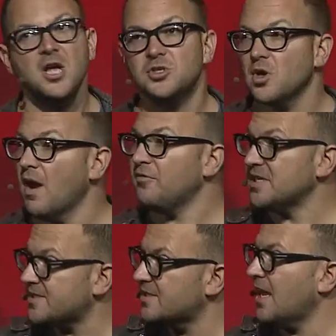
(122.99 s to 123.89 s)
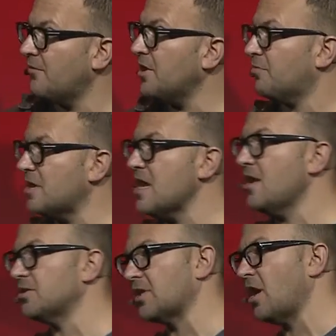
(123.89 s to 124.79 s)
So every, every three
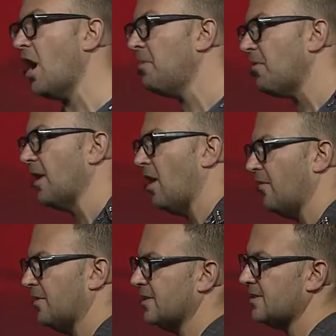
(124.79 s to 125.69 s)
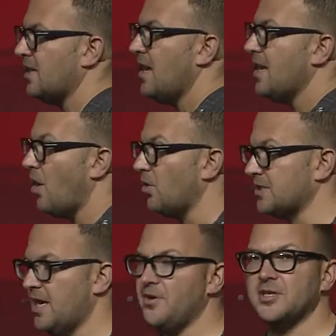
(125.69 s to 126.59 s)
years, the Copyright Office
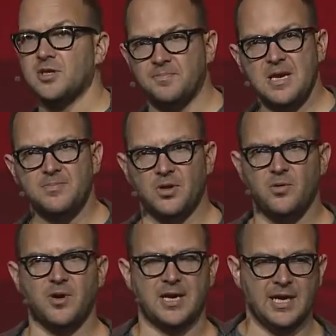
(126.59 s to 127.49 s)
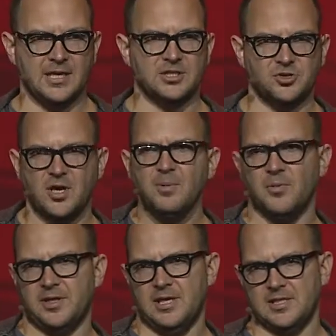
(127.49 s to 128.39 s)
holds hearings on people who are getting into trouble
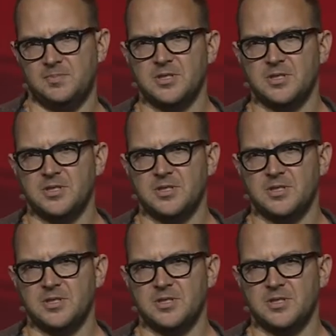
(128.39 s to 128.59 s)
with this.